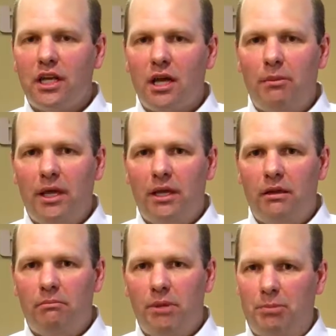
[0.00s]
going to come in
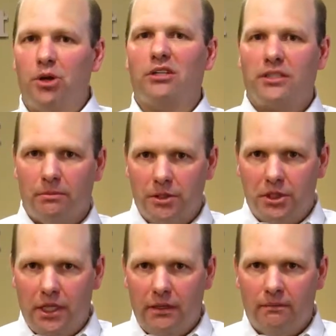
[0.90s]
and be put on some
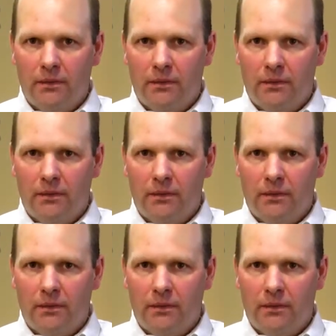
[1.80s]
machine.